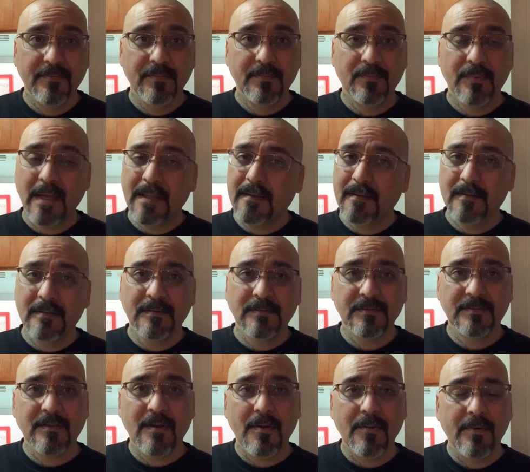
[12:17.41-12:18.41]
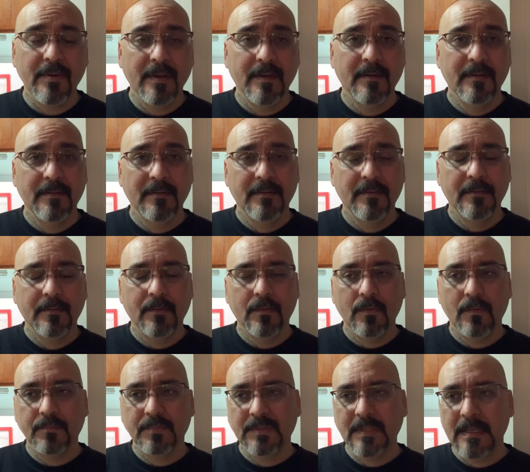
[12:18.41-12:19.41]
rather than sorry. You know
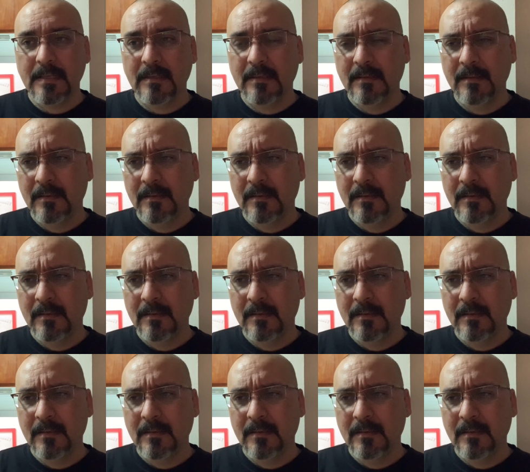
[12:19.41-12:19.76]
what I'm saying?